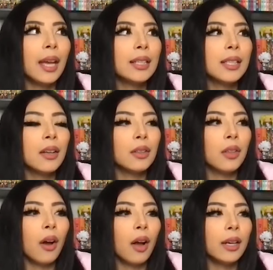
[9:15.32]
a
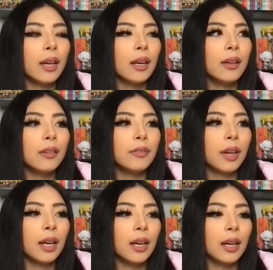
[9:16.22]
lot of
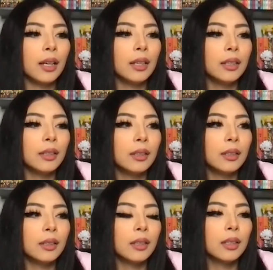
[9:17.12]

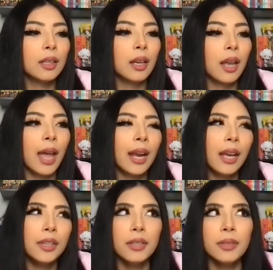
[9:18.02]
and I
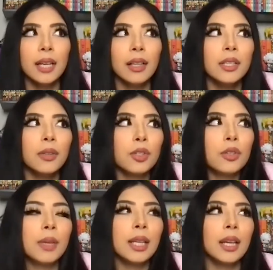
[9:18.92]
also take like
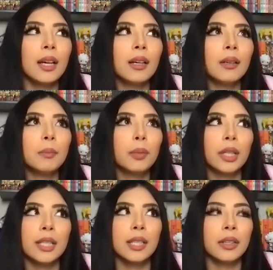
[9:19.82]
social media
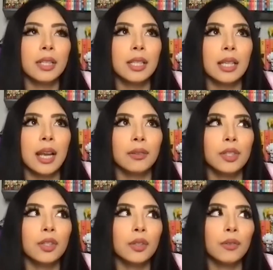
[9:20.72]
pretty seriously now
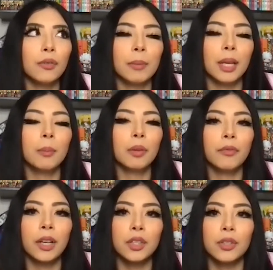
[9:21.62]
too, from like a
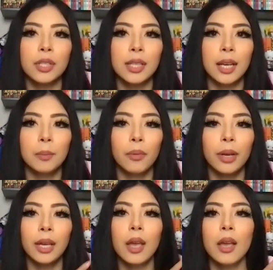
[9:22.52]
professional
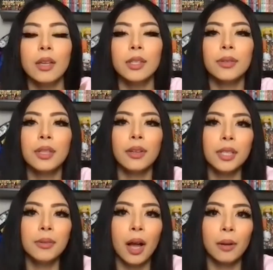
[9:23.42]
standpoint. So it's
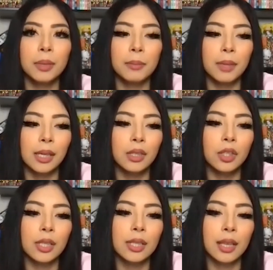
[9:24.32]
also helped me
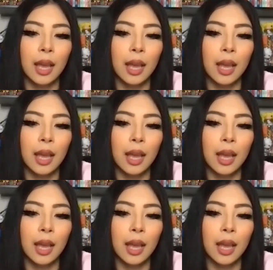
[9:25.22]
just